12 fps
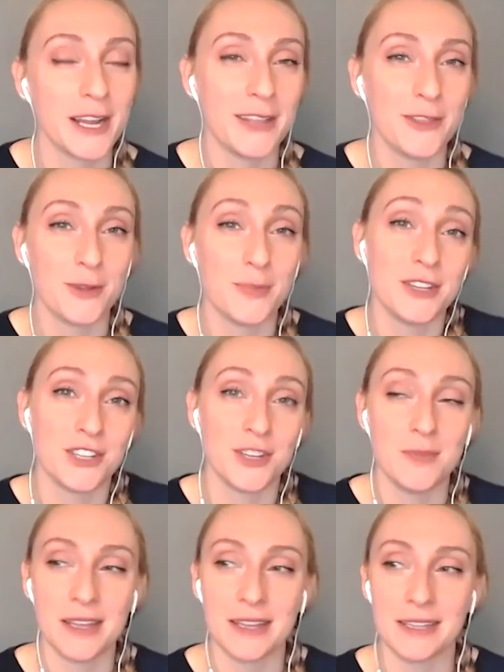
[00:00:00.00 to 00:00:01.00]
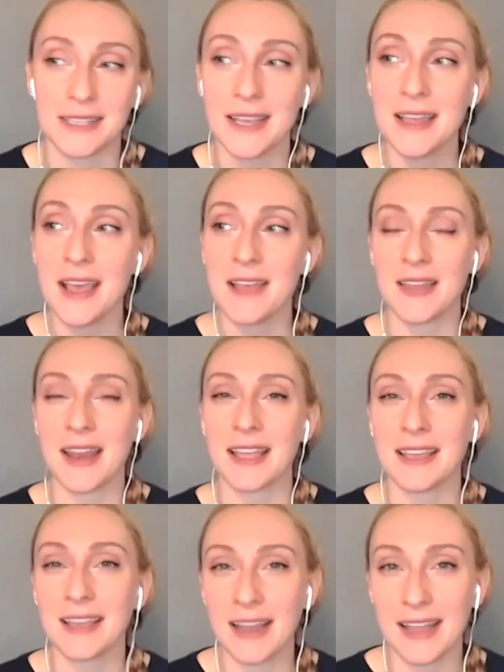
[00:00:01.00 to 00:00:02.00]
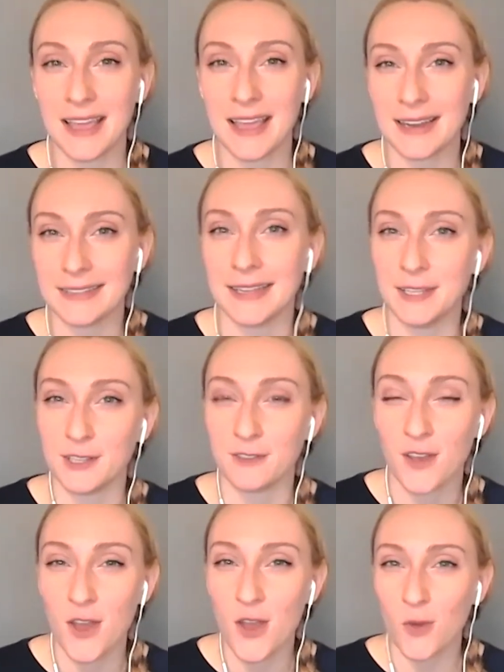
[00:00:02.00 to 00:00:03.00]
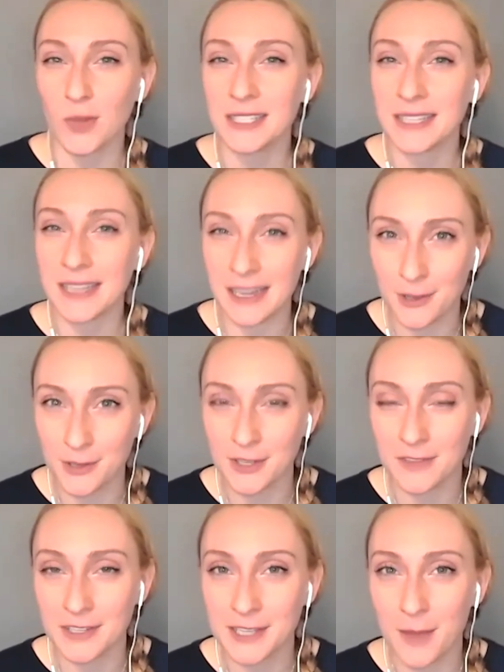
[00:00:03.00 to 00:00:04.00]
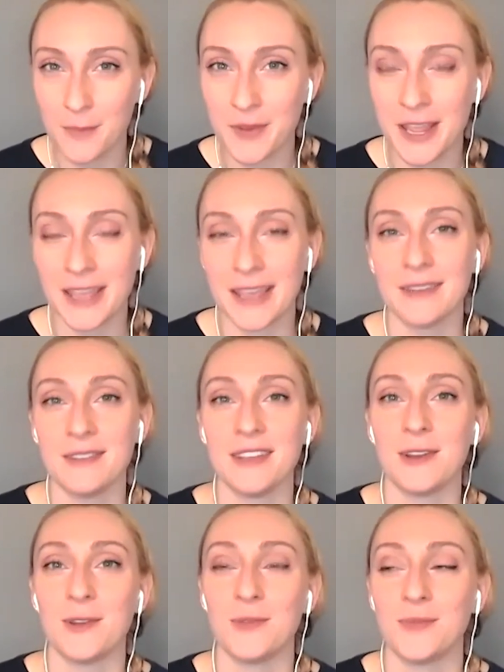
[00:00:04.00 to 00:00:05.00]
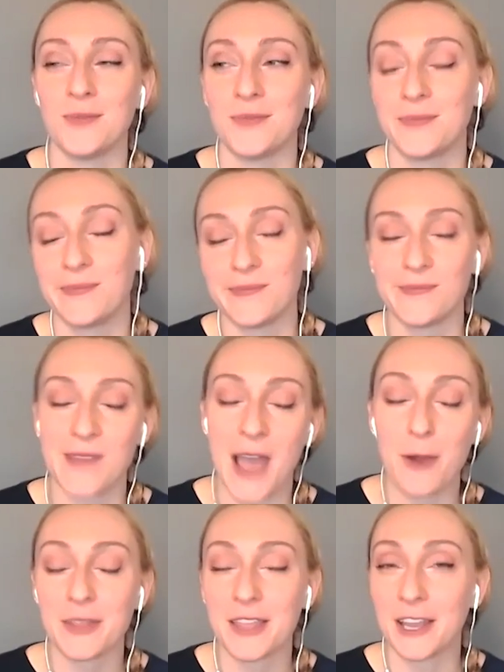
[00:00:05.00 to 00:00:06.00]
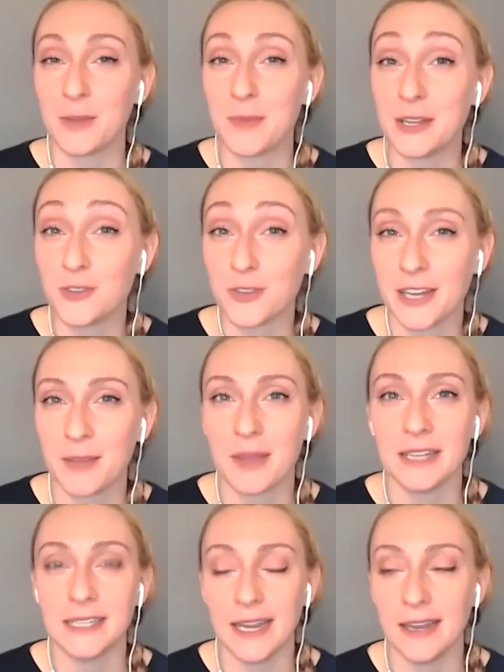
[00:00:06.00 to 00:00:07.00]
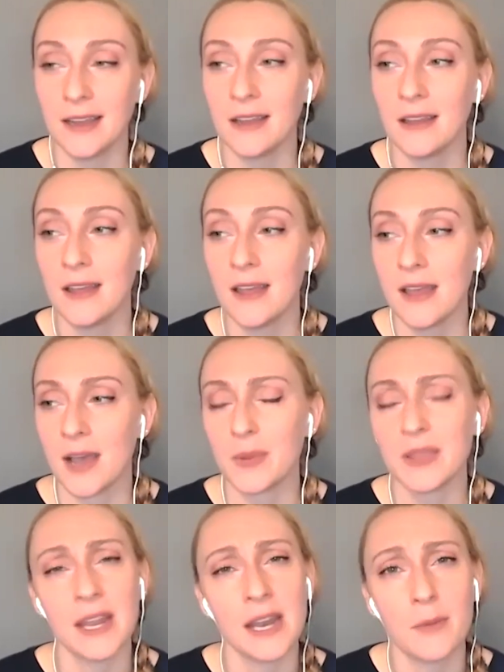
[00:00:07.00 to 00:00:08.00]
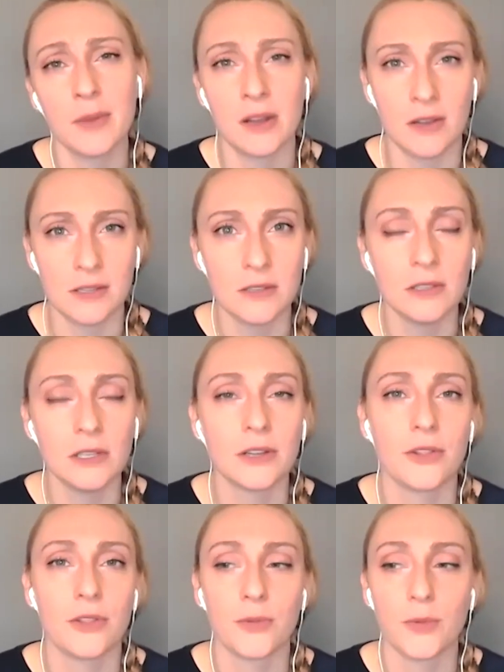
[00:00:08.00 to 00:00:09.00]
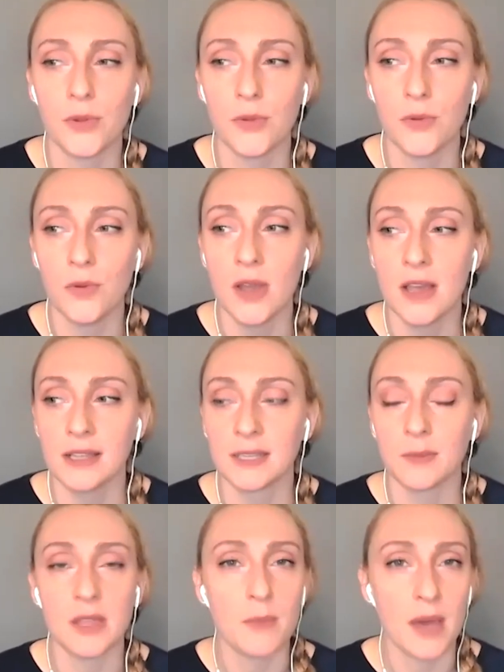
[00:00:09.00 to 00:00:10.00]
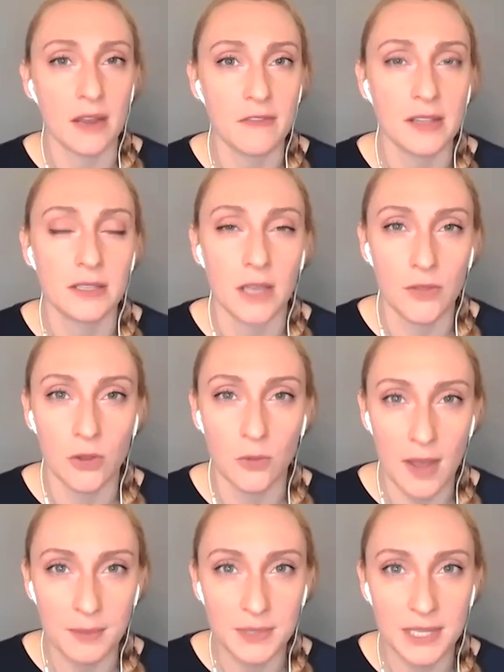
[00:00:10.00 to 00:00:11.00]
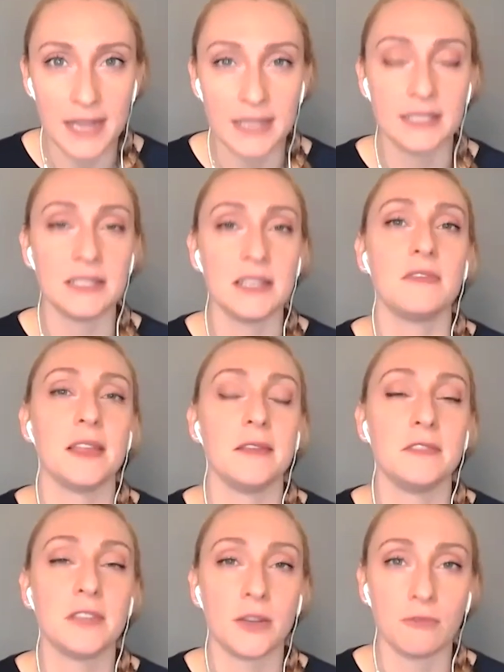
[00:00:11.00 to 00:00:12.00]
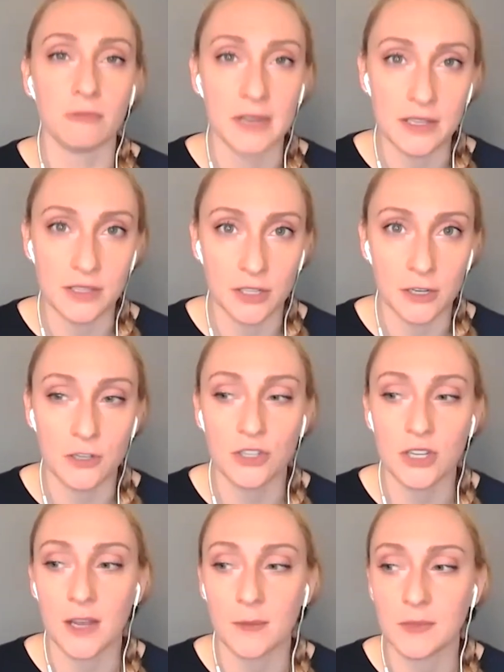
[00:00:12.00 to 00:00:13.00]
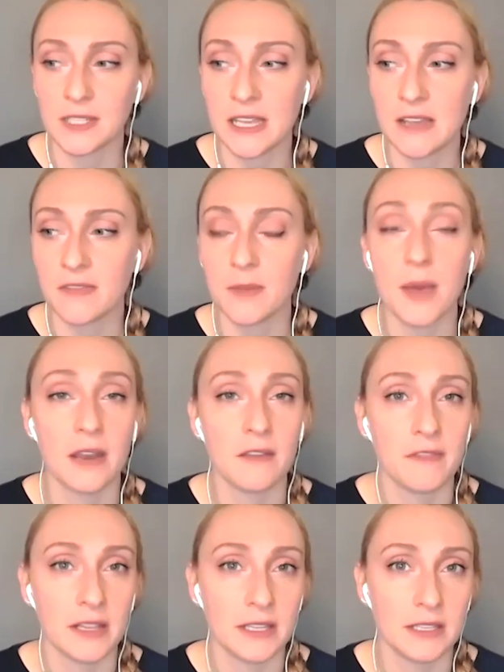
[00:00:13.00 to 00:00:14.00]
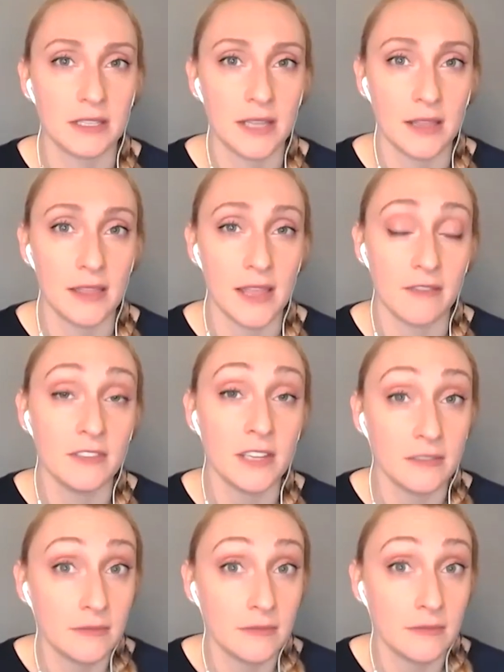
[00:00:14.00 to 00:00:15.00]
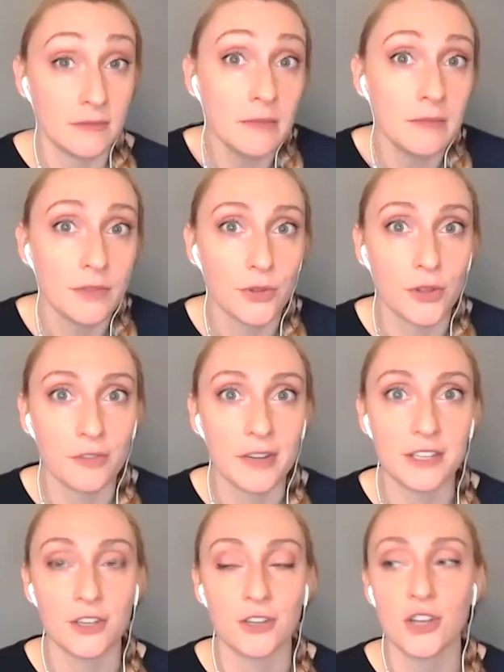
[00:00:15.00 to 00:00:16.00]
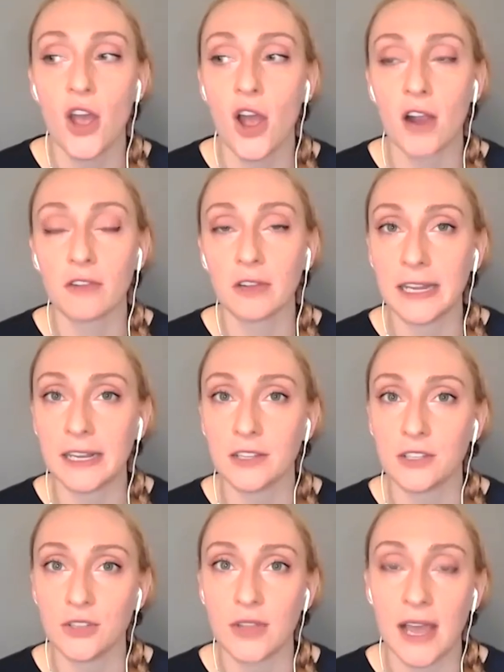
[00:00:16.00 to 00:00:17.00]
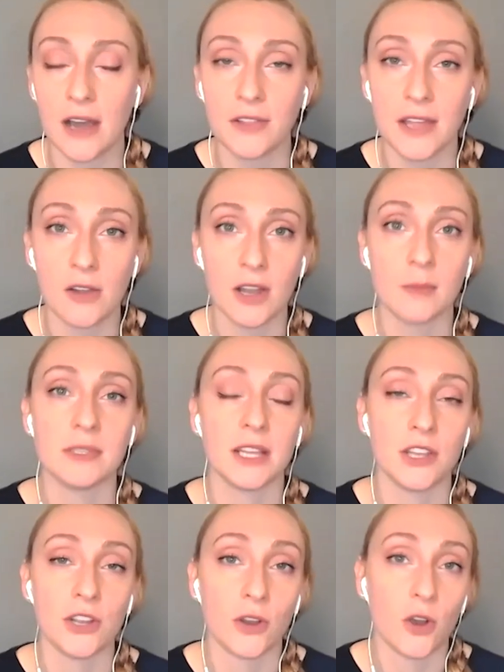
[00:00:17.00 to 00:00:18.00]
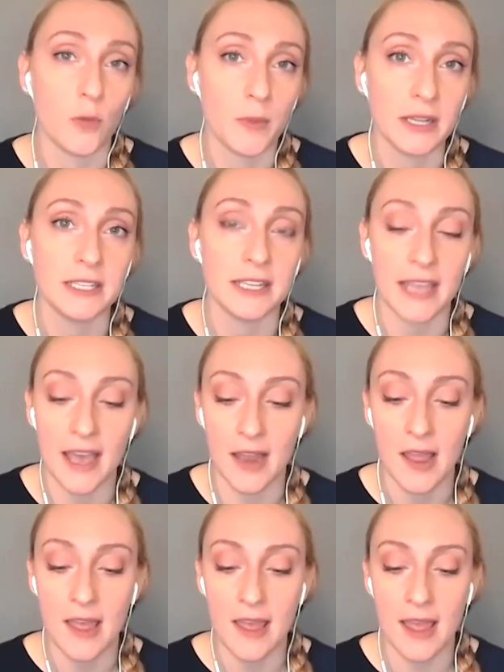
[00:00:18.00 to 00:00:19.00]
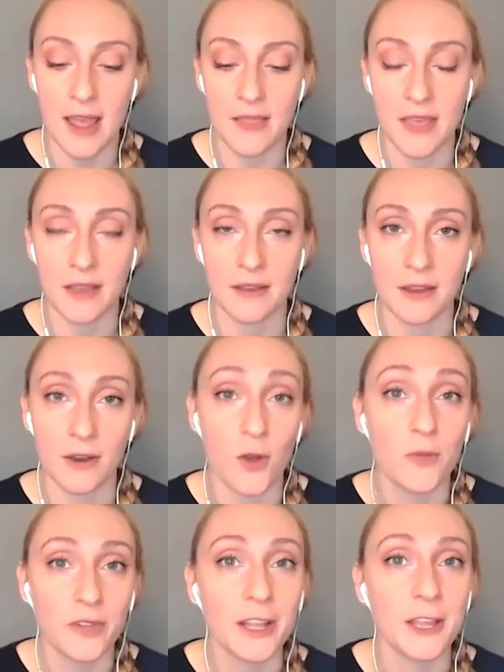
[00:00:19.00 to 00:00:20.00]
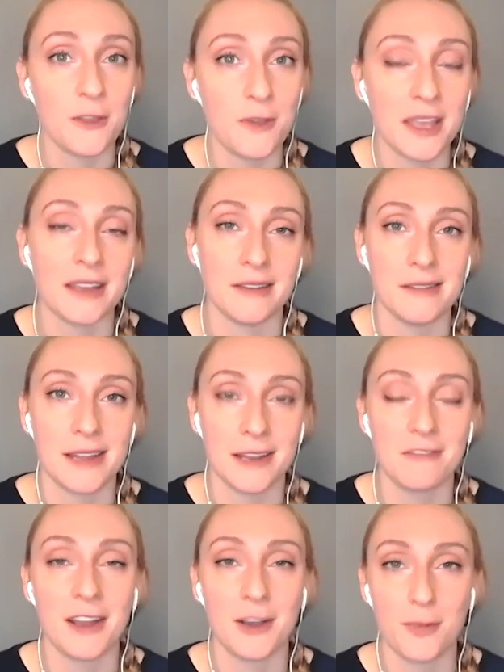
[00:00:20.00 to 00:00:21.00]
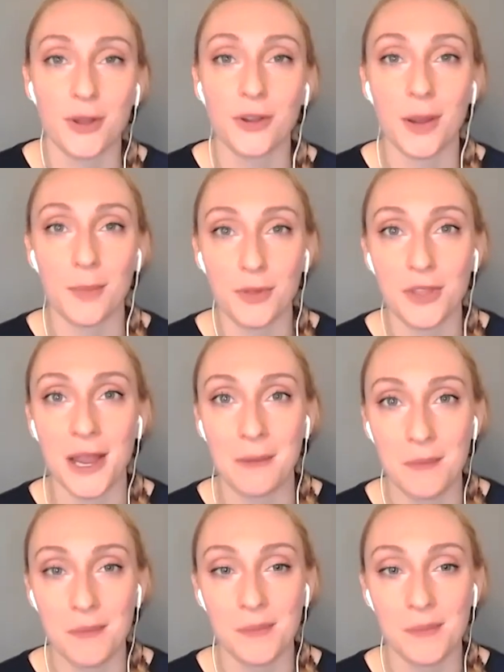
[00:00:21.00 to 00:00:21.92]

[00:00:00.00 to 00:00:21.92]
and their mission, because then I can kind of get a sense of what's the ethos of this company and, you know, how are they going to be treating my data? But then I would also look through some of the benefits on their website, see if they've done research, um, see if the benefits that they've d- seen through their research are related to the health outcomes that you're hoping to get. And then, you know, hopefully you can, can find a program through there.